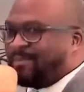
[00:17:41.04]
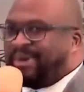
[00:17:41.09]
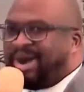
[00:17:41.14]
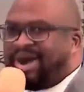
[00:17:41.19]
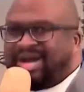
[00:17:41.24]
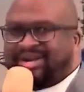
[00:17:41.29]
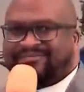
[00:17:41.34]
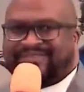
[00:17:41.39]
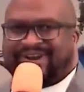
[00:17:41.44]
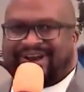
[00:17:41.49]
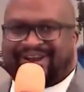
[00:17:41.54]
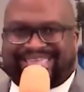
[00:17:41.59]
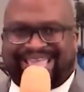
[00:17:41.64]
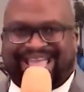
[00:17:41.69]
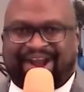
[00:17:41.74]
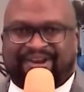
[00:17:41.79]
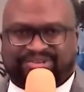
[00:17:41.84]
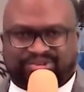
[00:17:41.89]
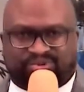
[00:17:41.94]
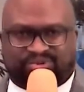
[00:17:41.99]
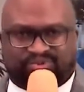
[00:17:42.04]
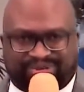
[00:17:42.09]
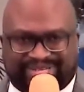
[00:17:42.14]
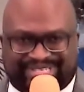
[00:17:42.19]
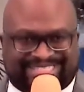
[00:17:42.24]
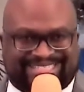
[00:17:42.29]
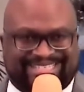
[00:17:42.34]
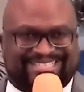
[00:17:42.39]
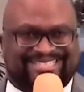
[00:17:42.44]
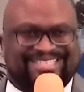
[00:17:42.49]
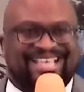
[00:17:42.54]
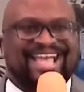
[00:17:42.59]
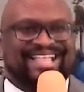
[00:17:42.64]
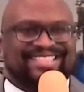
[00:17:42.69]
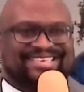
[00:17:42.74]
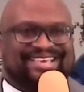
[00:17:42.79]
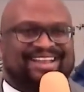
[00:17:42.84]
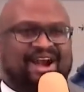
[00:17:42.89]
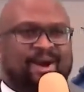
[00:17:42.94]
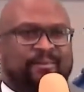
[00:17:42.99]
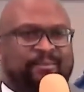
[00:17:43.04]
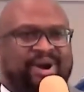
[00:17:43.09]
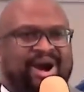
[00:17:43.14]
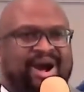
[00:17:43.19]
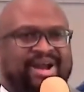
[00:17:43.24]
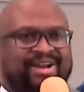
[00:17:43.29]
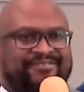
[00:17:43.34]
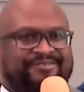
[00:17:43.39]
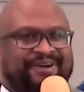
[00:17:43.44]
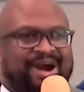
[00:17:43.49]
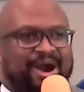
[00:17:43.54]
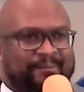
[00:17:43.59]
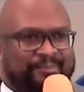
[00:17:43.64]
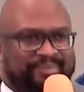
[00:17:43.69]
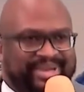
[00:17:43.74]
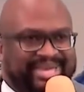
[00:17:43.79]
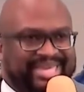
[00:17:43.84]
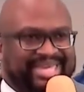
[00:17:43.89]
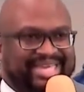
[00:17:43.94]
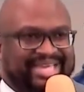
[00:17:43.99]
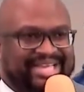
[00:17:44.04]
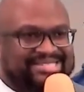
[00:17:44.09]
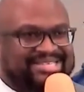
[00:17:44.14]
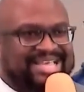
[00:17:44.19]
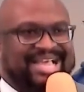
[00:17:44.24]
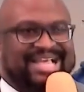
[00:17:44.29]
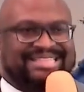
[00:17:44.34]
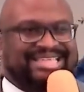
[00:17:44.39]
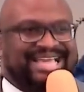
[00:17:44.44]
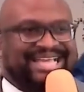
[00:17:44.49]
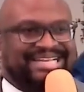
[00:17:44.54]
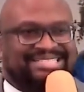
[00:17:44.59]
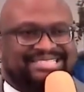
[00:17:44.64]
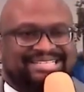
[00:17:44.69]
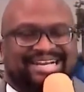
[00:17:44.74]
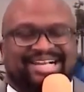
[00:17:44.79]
a part of our characteristics, that are a part of our beings, that